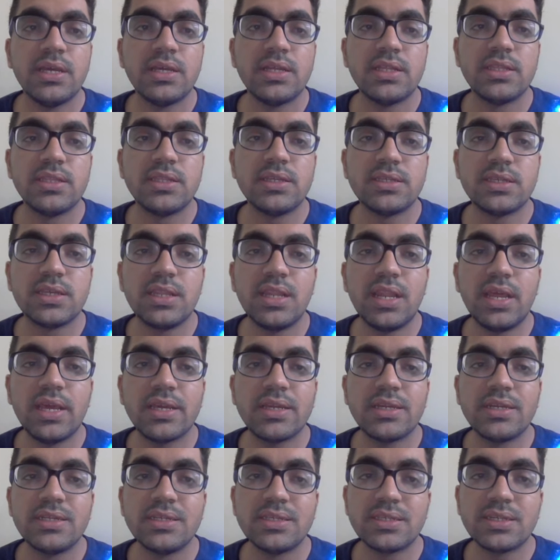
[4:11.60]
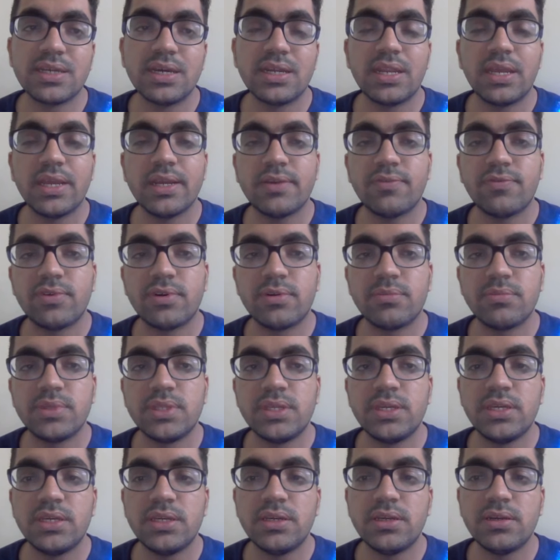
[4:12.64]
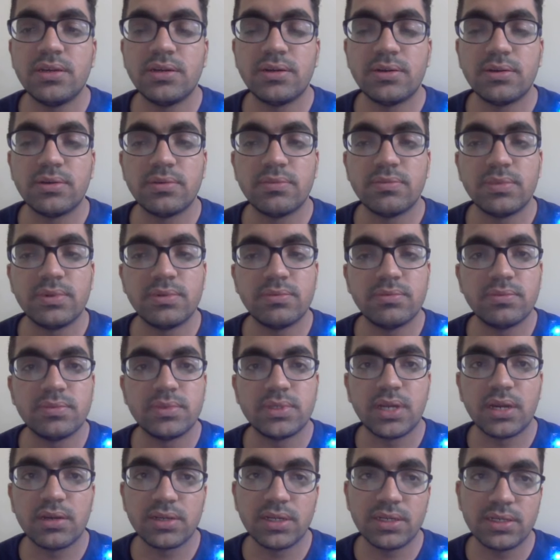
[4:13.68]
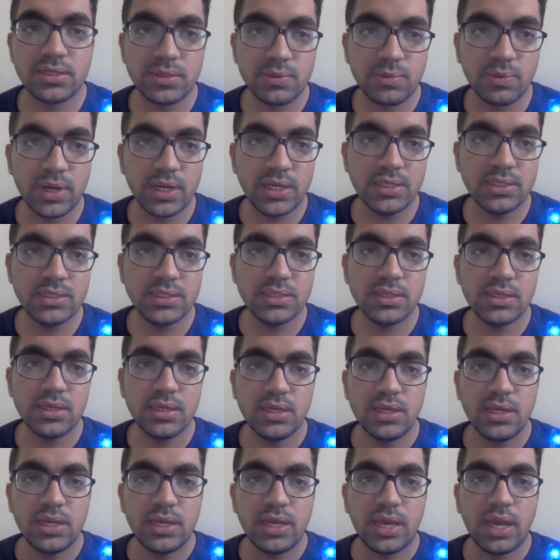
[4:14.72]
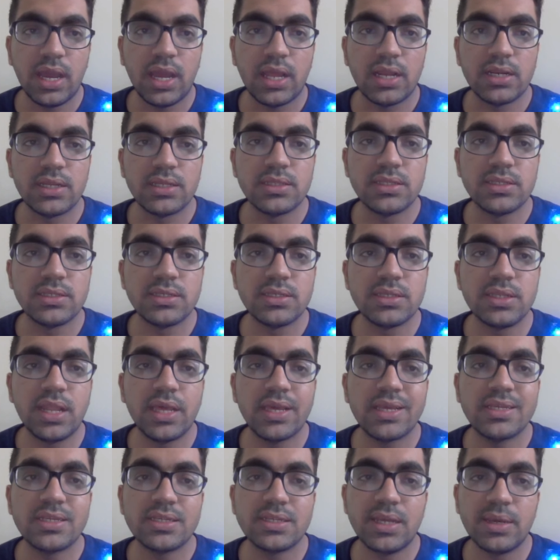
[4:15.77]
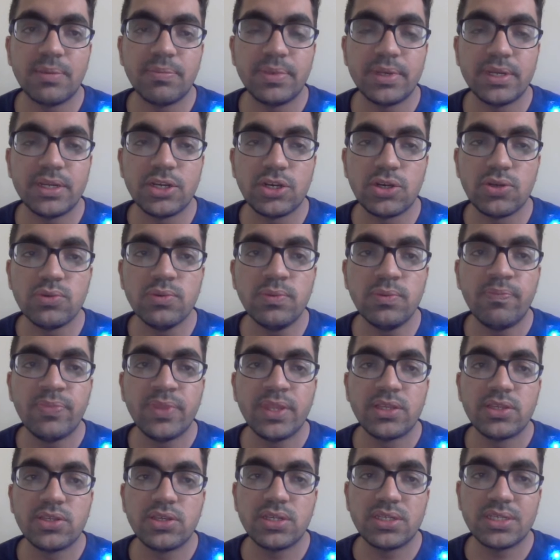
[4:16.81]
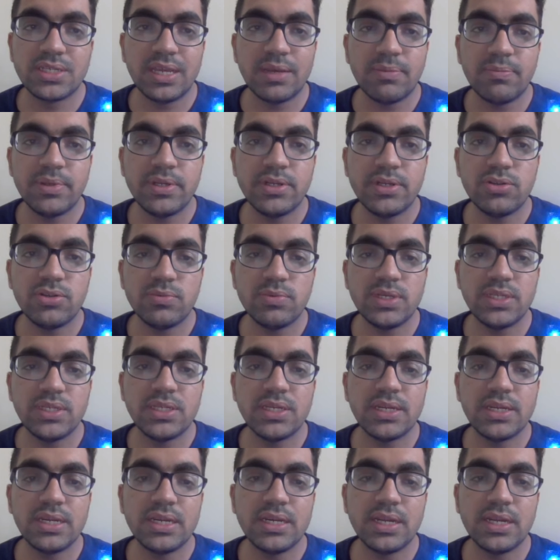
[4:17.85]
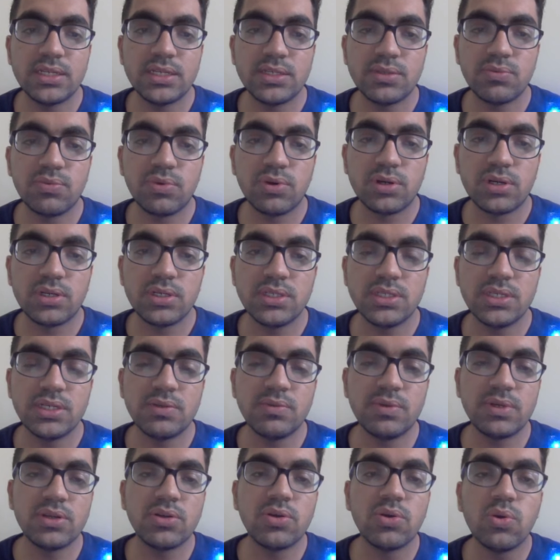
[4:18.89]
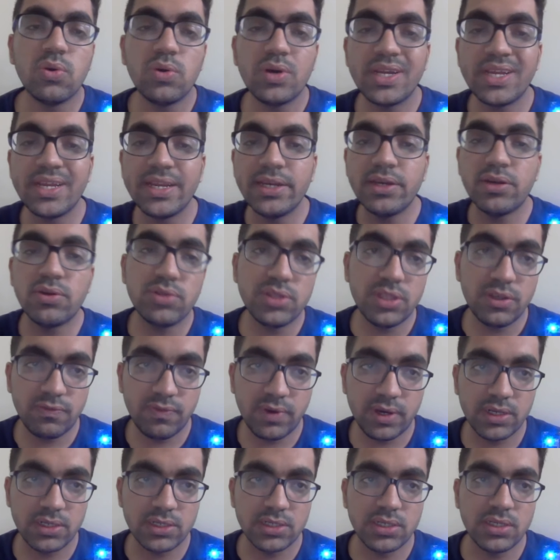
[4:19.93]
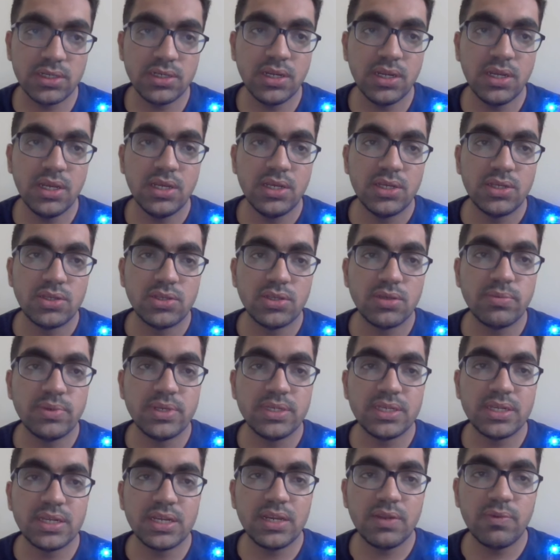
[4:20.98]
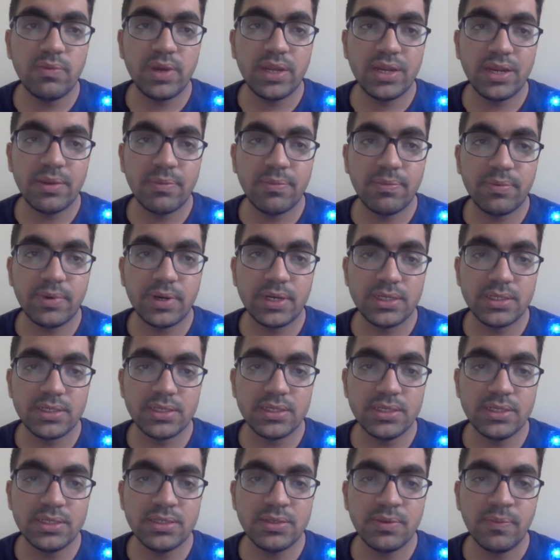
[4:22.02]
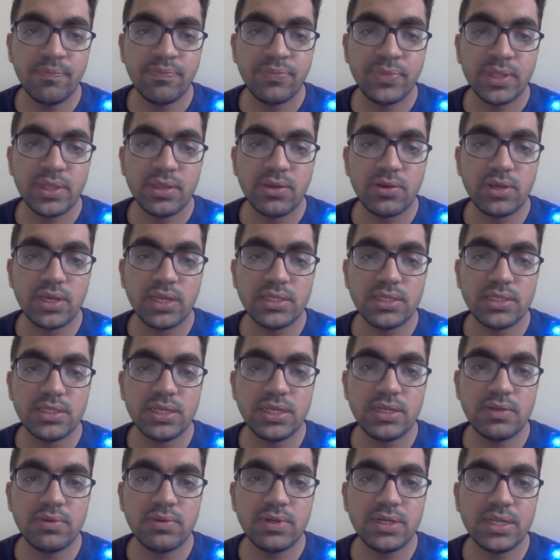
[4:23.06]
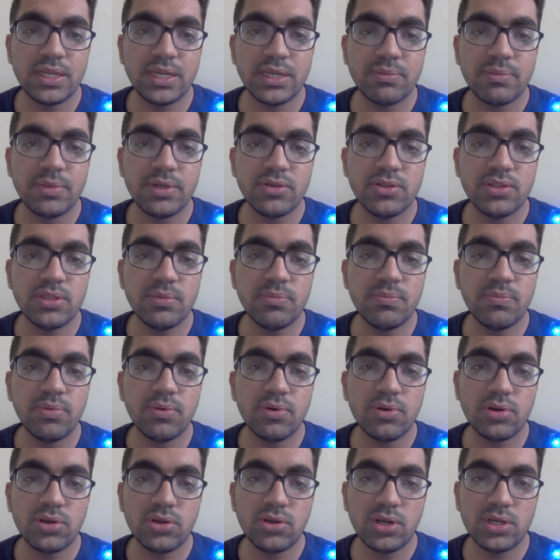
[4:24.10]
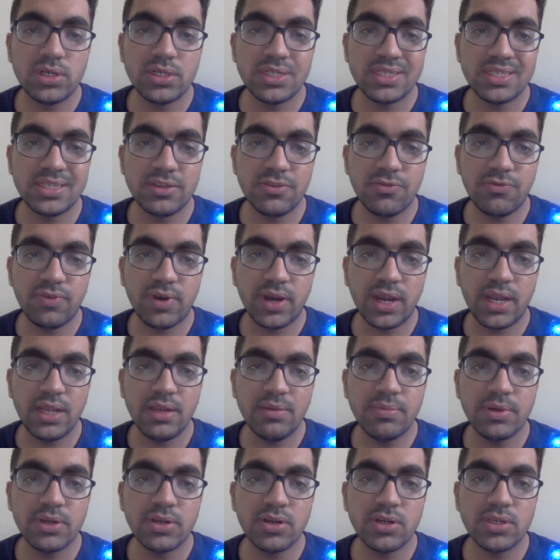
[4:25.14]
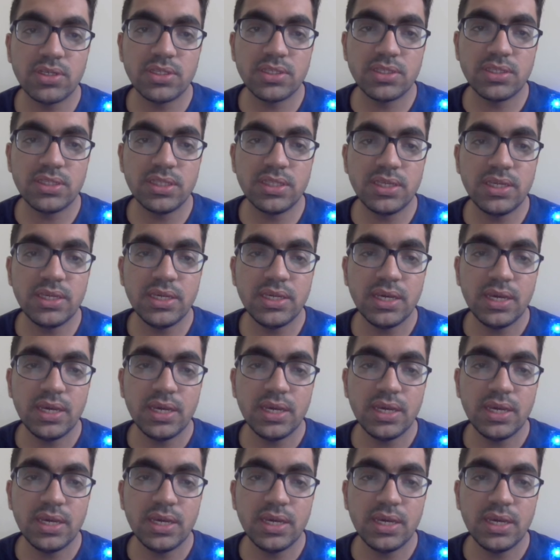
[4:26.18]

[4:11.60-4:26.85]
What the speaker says: This is like disconnect from the target device. And this is like step into. So step into basically does what is, it will go into the function. So basically when I press this, you can see it will take me to the board.c file, because the